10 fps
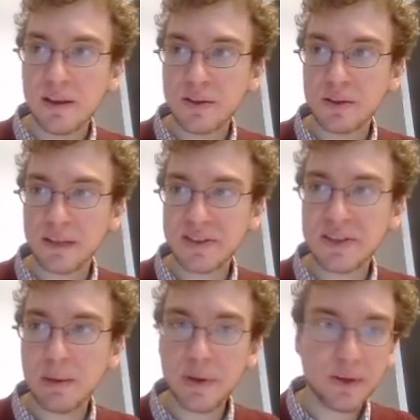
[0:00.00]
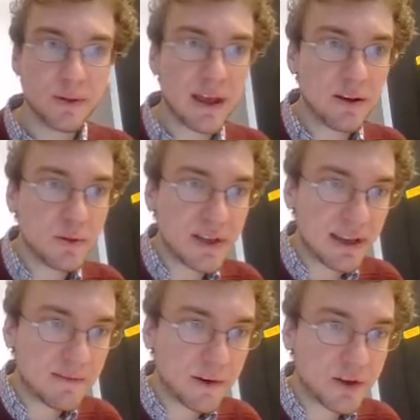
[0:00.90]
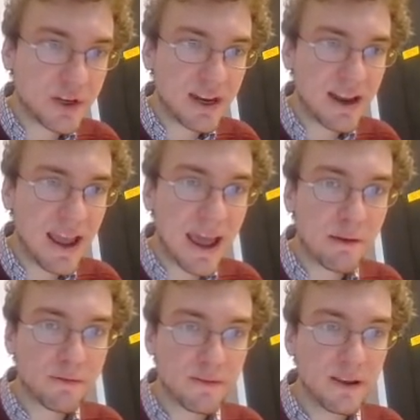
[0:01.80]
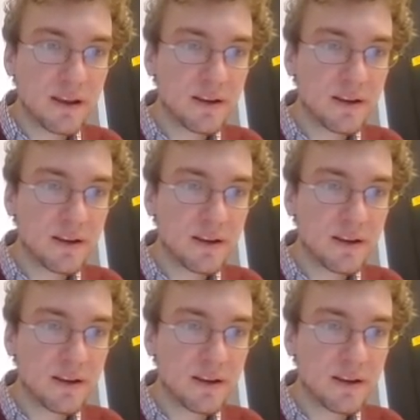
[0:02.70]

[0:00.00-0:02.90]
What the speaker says: So let's say we do that using a function f.